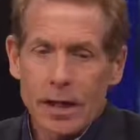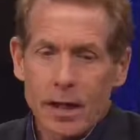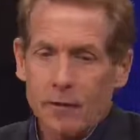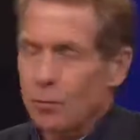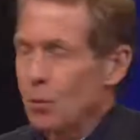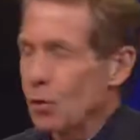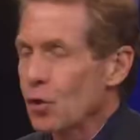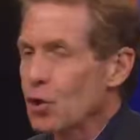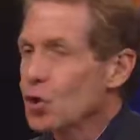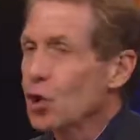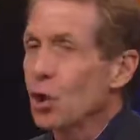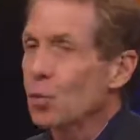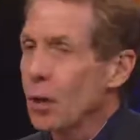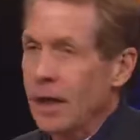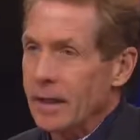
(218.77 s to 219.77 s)
we could have him on the
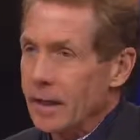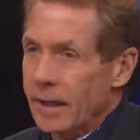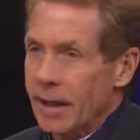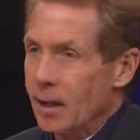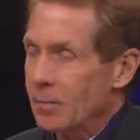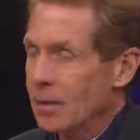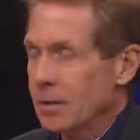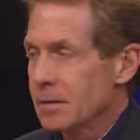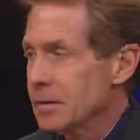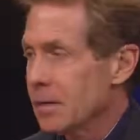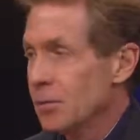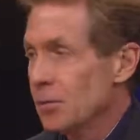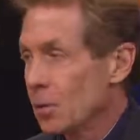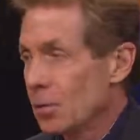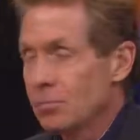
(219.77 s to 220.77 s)
show right now
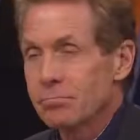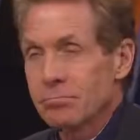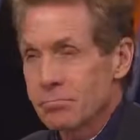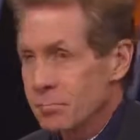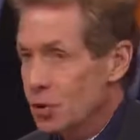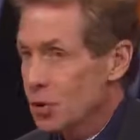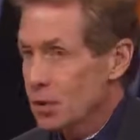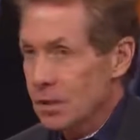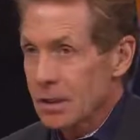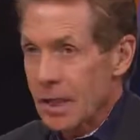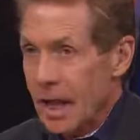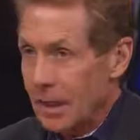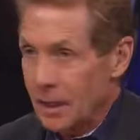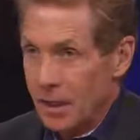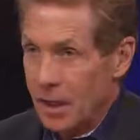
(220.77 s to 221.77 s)
because he will just
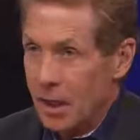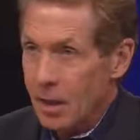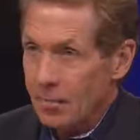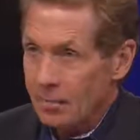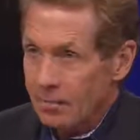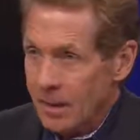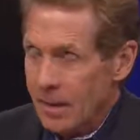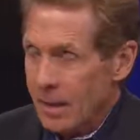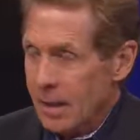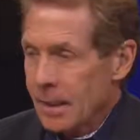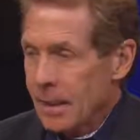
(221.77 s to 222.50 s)
light it up.